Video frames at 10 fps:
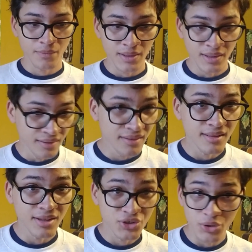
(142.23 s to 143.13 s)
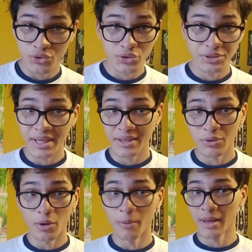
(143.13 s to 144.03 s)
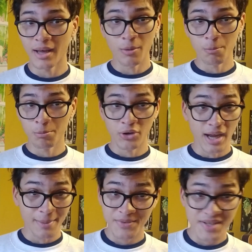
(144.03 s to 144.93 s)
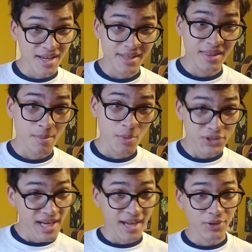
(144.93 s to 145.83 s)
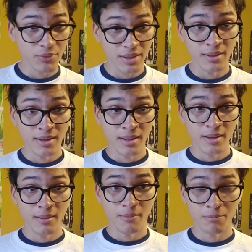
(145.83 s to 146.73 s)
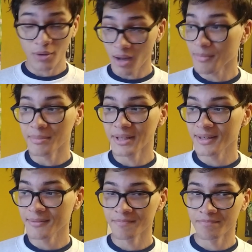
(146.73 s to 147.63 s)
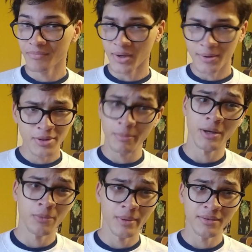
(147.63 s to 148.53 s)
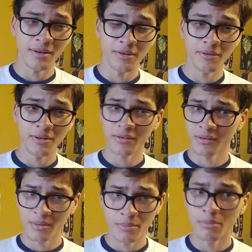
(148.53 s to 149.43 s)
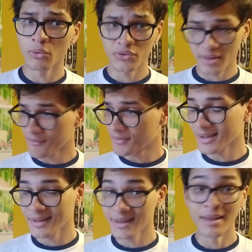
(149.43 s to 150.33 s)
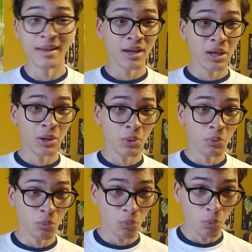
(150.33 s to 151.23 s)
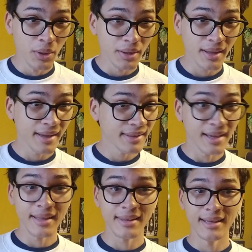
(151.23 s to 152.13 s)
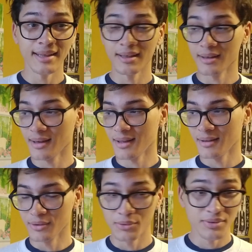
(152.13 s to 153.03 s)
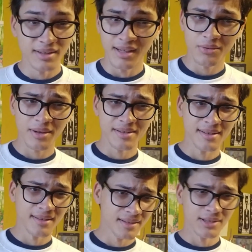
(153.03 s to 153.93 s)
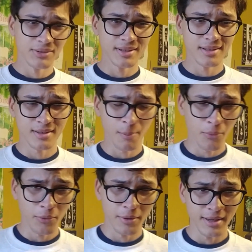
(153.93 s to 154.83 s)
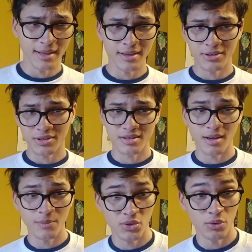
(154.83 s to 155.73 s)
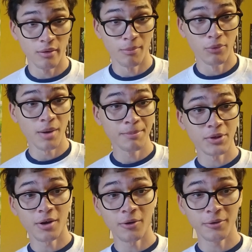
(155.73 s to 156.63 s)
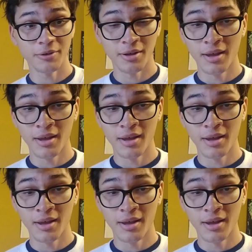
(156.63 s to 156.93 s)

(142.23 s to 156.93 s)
Is the shoujo tag on Mahou perhaps not the most accurate? Probably. Are there better ways to do this? Most definitely. Will I likely lose interest in the series at some point and it just comes to an abrupt halt?